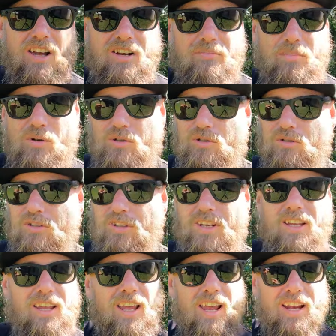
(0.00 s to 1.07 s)
go into portrait,
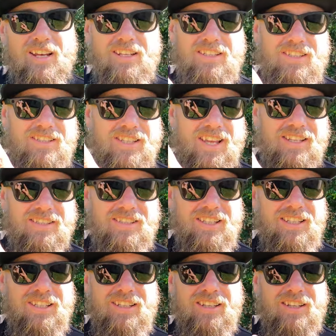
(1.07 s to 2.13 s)
and it just has
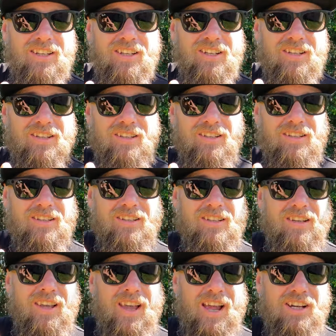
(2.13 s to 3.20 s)
the
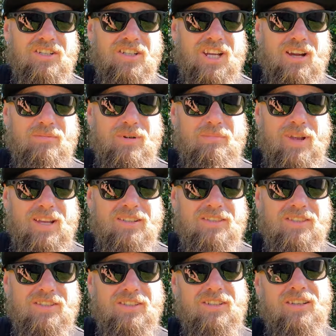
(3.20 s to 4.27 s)
action camera
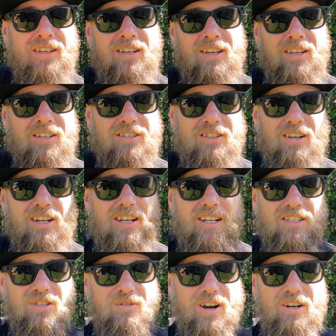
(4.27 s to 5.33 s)
mounts, so it
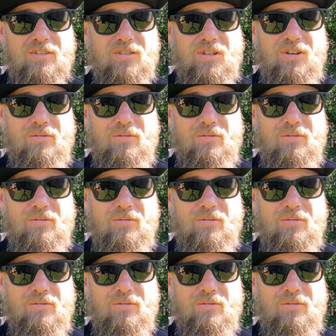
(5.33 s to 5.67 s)
connects straight on